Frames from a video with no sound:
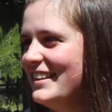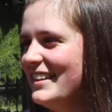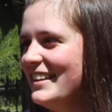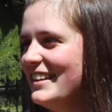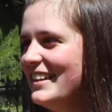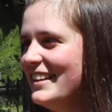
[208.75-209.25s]

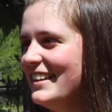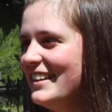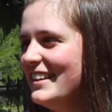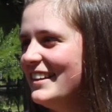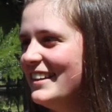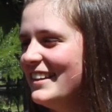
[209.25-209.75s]

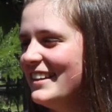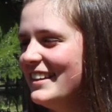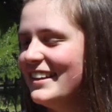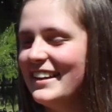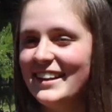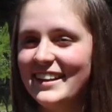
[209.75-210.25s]

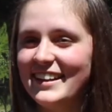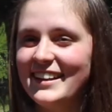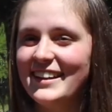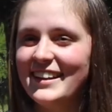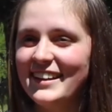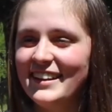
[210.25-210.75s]

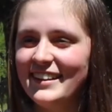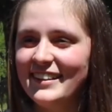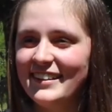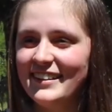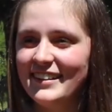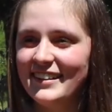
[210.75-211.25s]

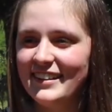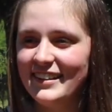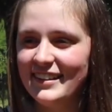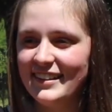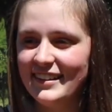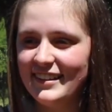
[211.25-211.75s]

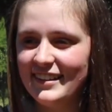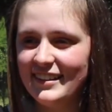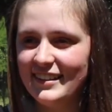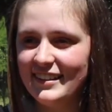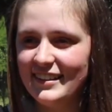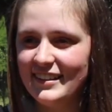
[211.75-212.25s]

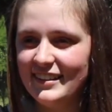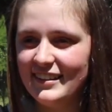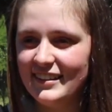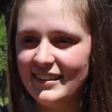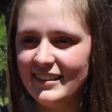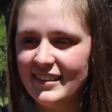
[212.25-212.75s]

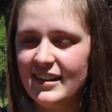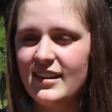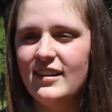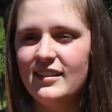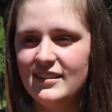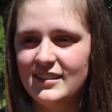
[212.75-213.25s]
The person shown says nothing.